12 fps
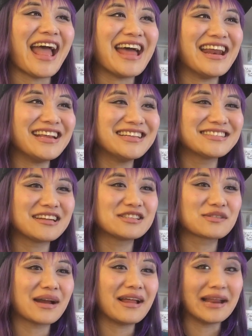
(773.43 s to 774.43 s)
And he
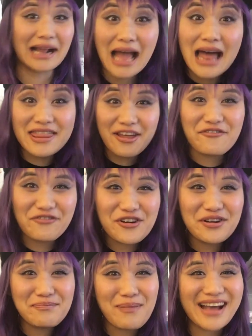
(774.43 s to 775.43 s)
starts growling, the
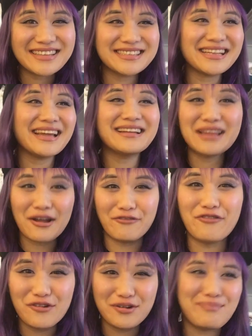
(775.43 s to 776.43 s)
food basket, the
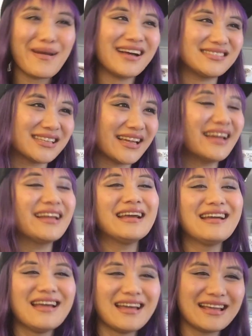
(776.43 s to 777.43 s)
food basket.
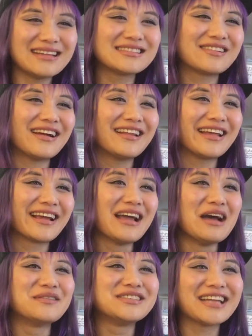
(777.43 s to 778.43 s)
He's growling,
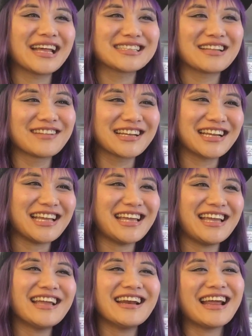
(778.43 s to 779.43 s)
would you like something to
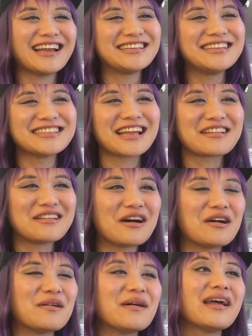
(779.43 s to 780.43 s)
eat? And he's like,
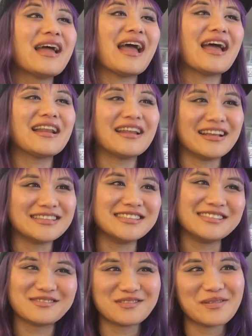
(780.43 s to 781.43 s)
no. And then
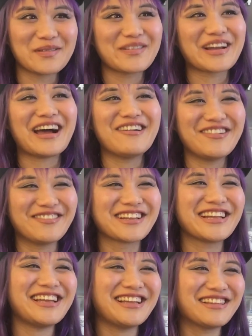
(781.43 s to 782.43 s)
she's remembering, I'll
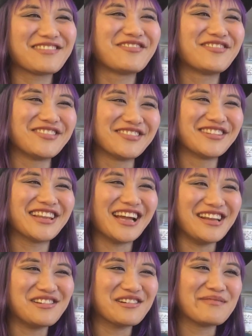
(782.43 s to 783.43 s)
only eat the food
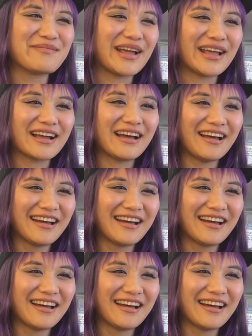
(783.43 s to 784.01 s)
that you'll make.